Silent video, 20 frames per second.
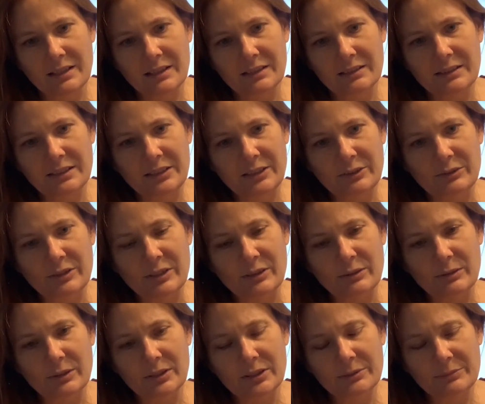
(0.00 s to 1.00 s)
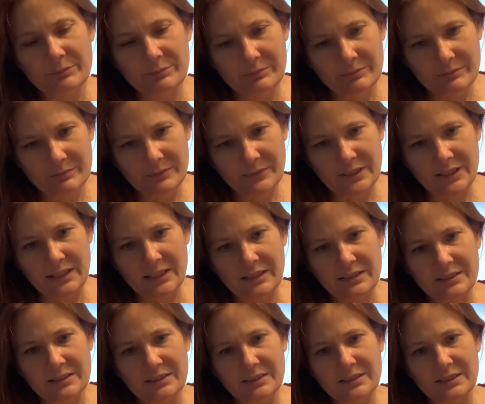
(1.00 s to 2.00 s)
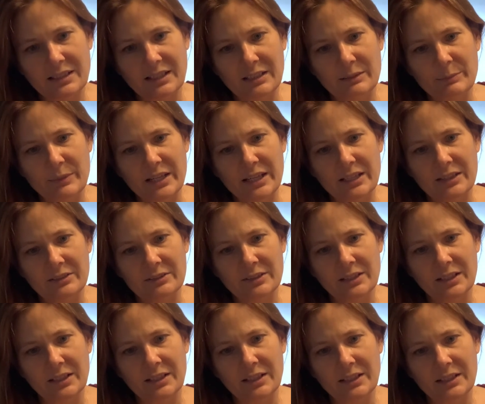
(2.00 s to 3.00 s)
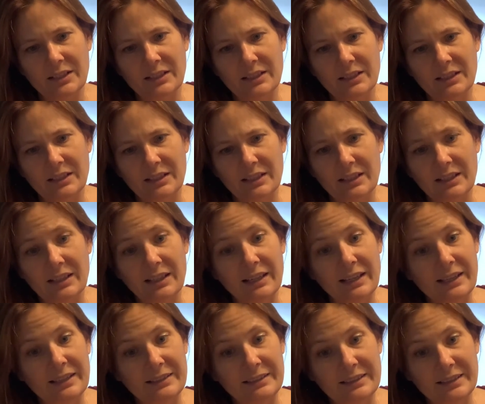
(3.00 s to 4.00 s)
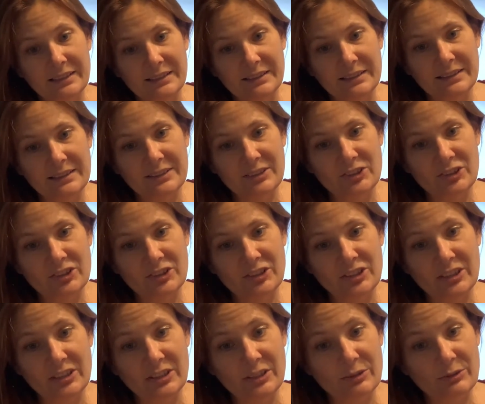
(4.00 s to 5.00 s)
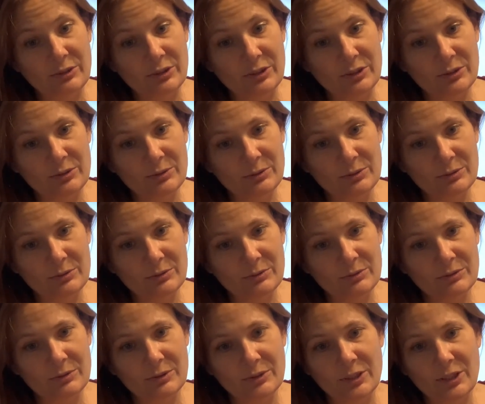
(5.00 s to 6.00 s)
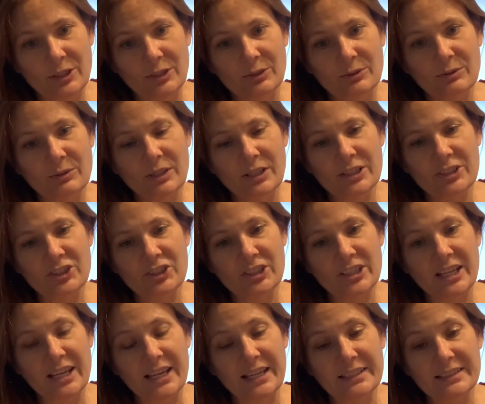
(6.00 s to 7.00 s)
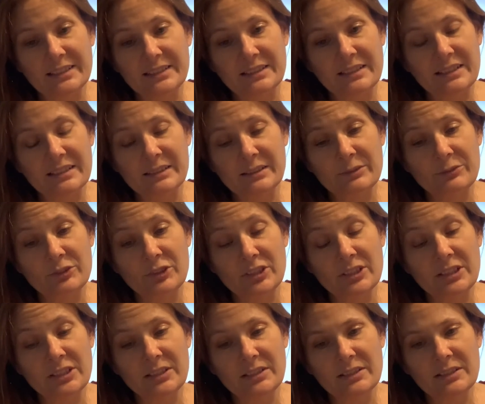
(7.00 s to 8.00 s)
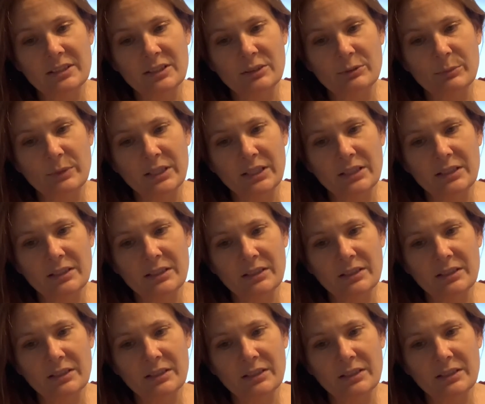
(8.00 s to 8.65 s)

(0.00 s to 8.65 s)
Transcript: Did you know her? Yes, I bowed. And didn't she know you? No, she acted as if she didn't know me.